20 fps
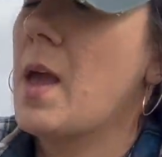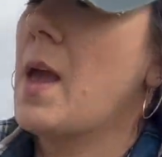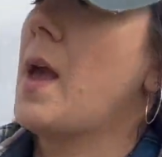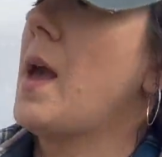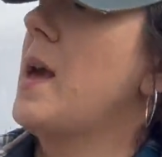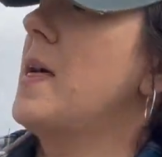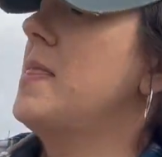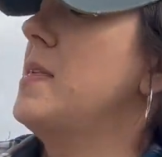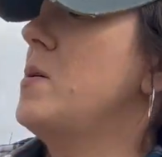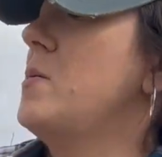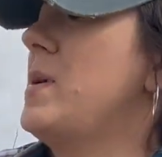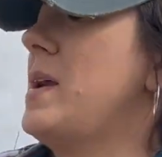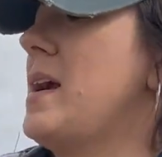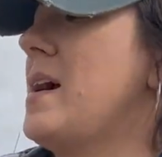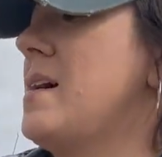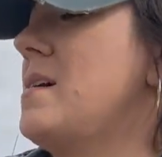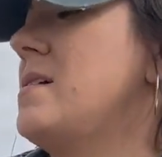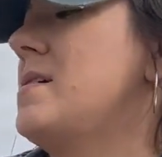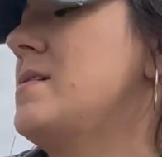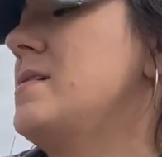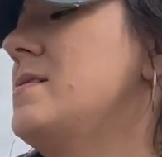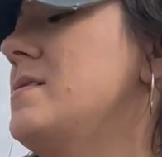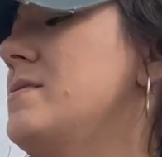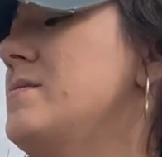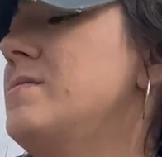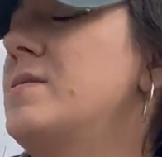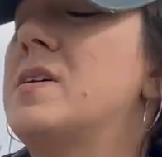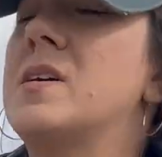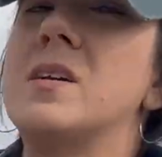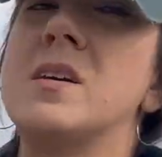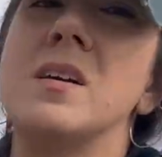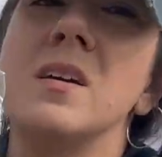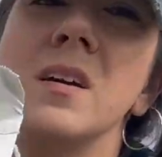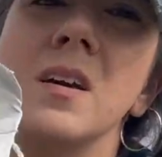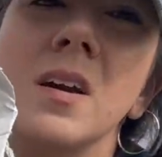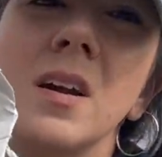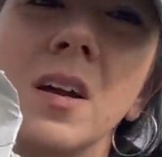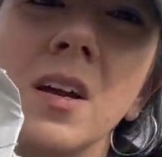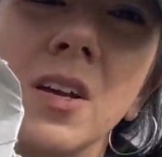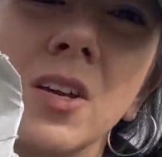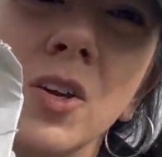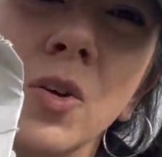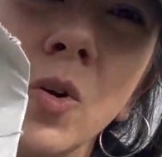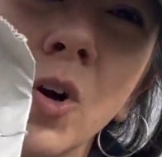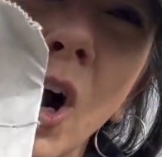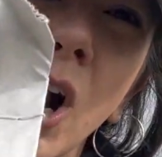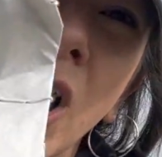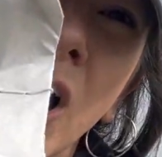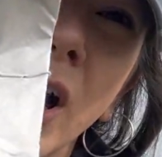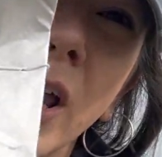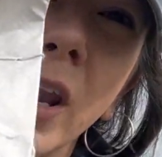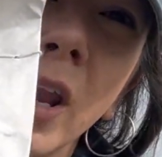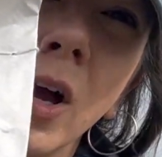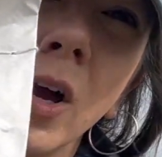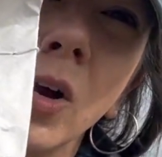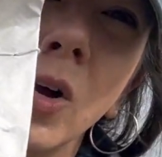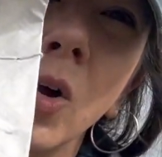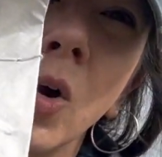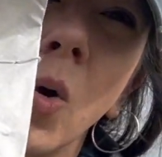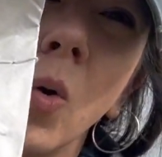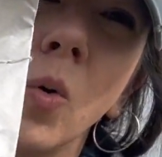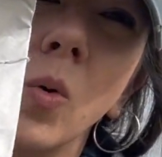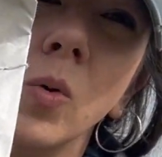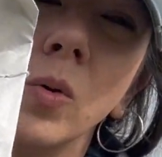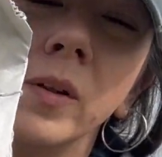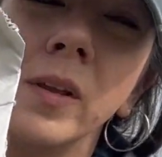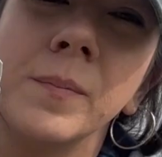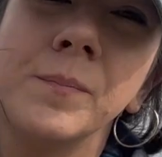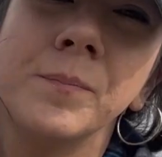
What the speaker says: And then we have Yukon Gold.